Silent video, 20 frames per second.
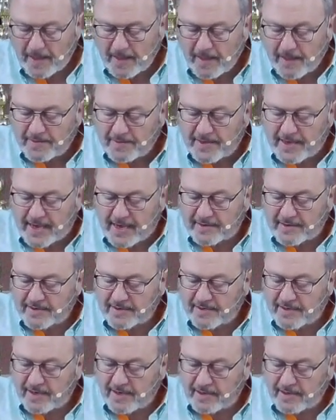that
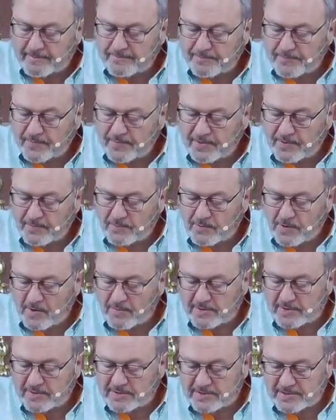the
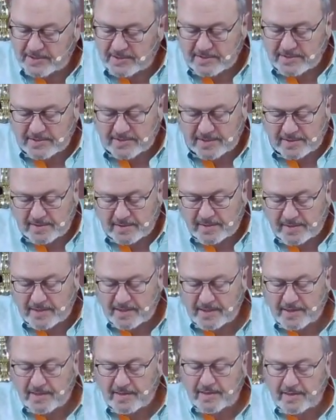Roman citizen,
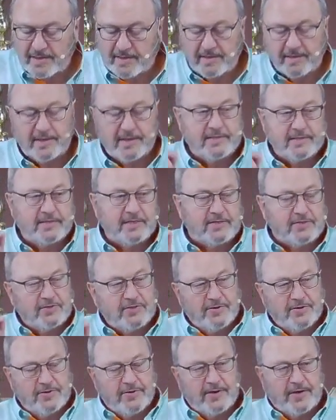the
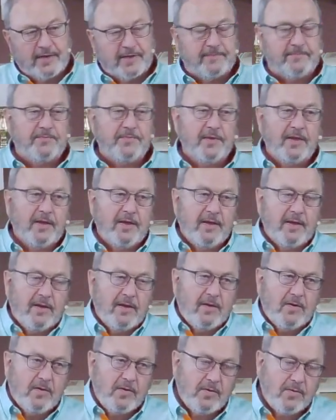centurion
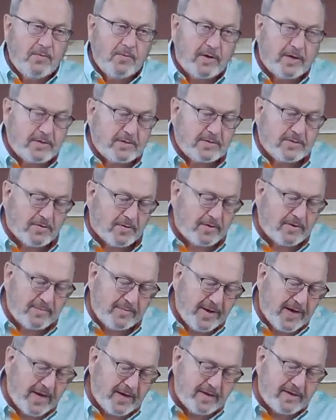who was, or the
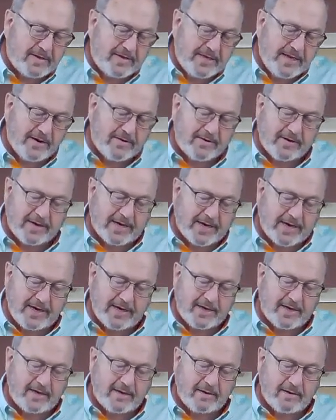man
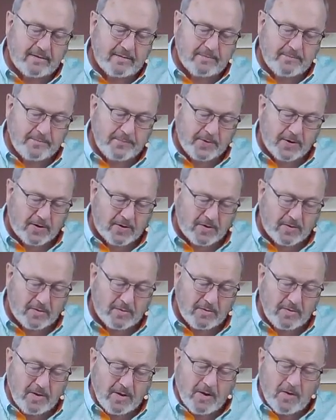interrogating
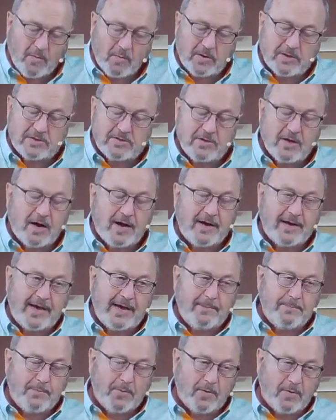Paul, was not a
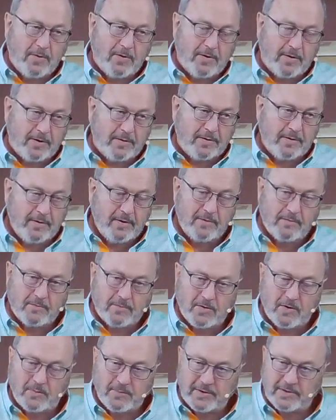born
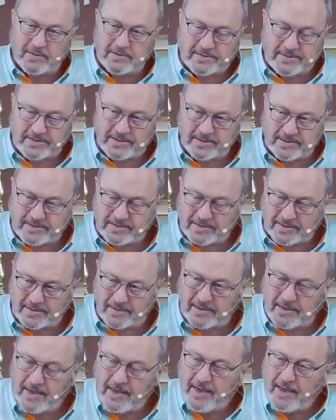Roman
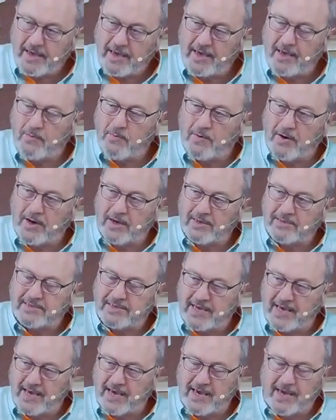citizen. He was
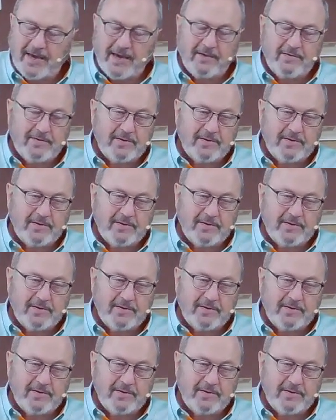a